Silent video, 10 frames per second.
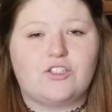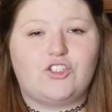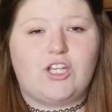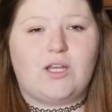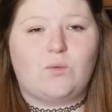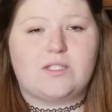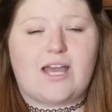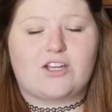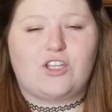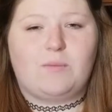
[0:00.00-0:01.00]
Jean was
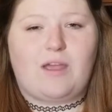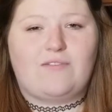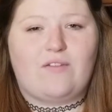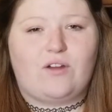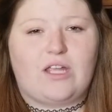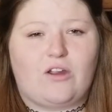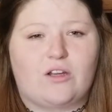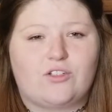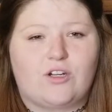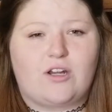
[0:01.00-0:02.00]
actually my favorite
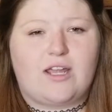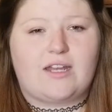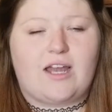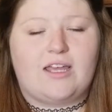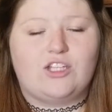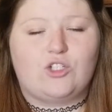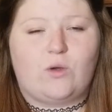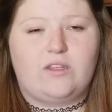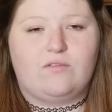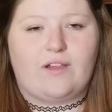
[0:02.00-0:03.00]
character, and I
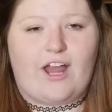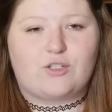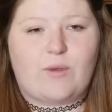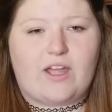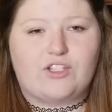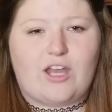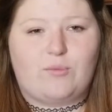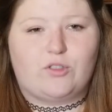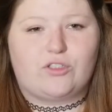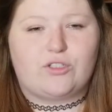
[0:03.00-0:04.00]
enjoyed the flashback
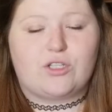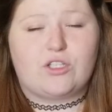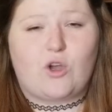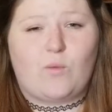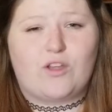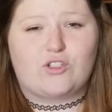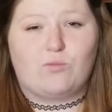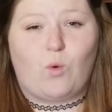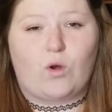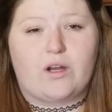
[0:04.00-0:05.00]
chapters so much
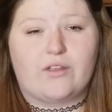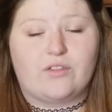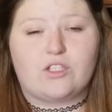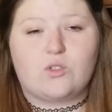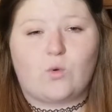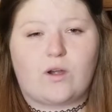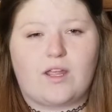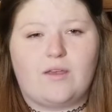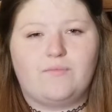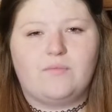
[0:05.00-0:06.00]
more in the
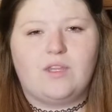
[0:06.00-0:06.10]
story.